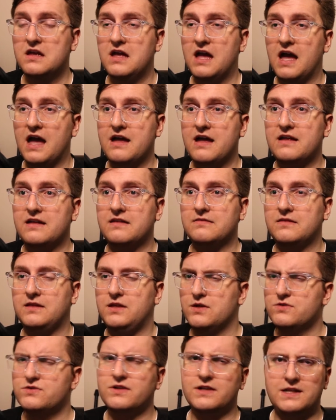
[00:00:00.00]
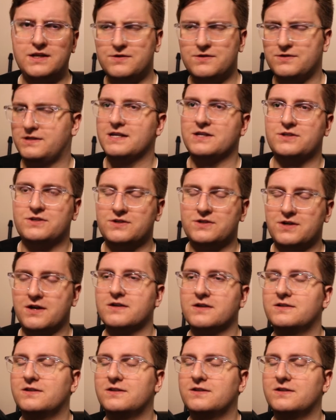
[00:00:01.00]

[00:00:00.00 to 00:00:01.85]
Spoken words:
I usually use Discharge,